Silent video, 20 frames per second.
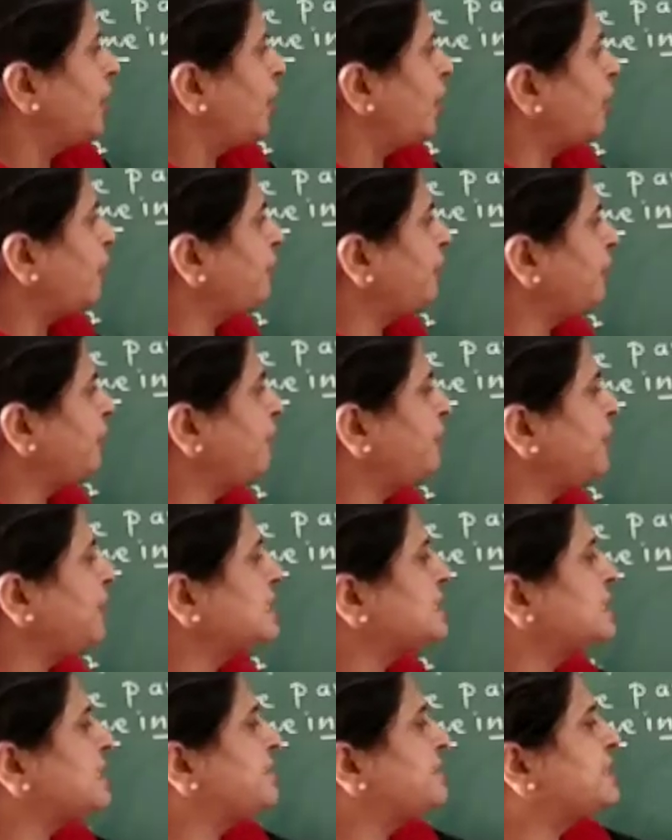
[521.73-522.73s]
Or 15
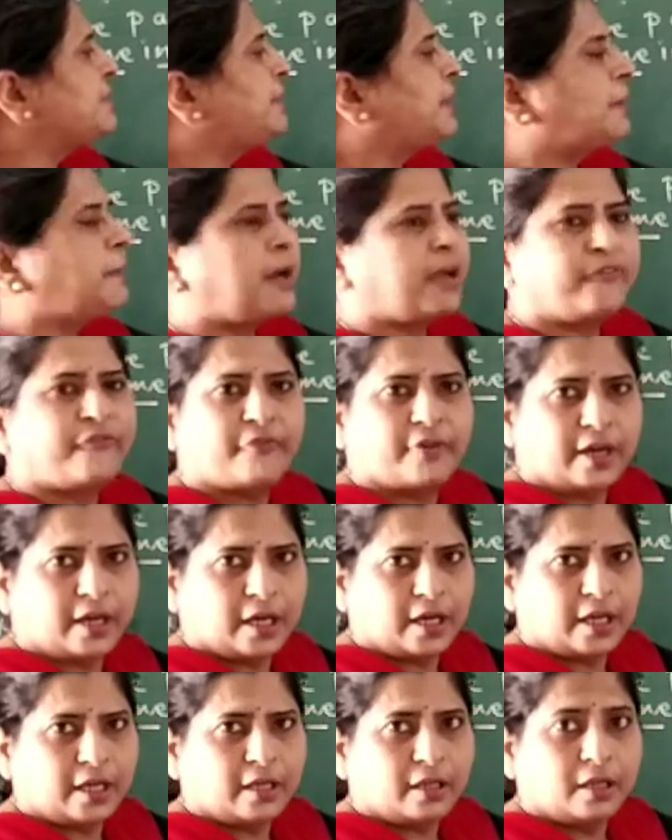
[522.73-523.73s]
is divisible by
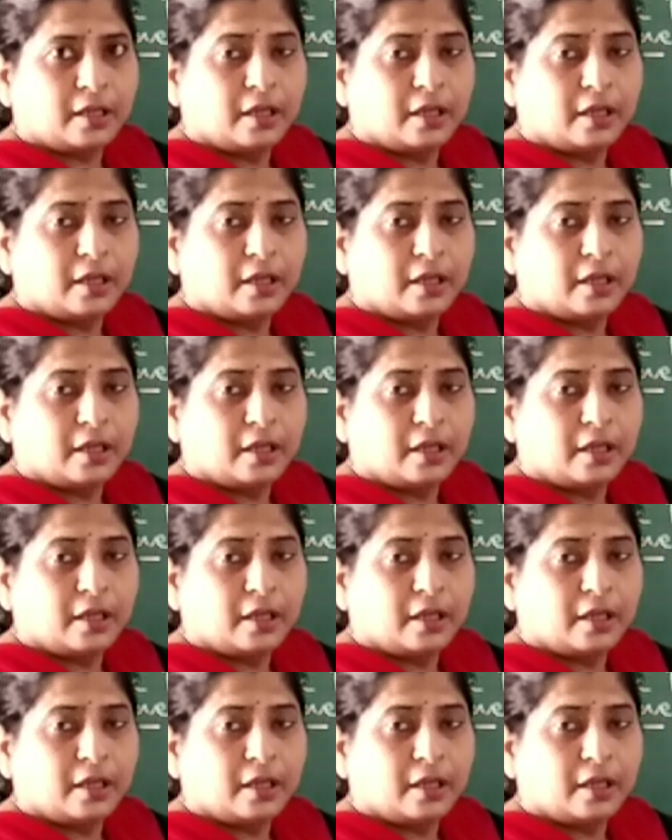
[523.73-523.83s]
5.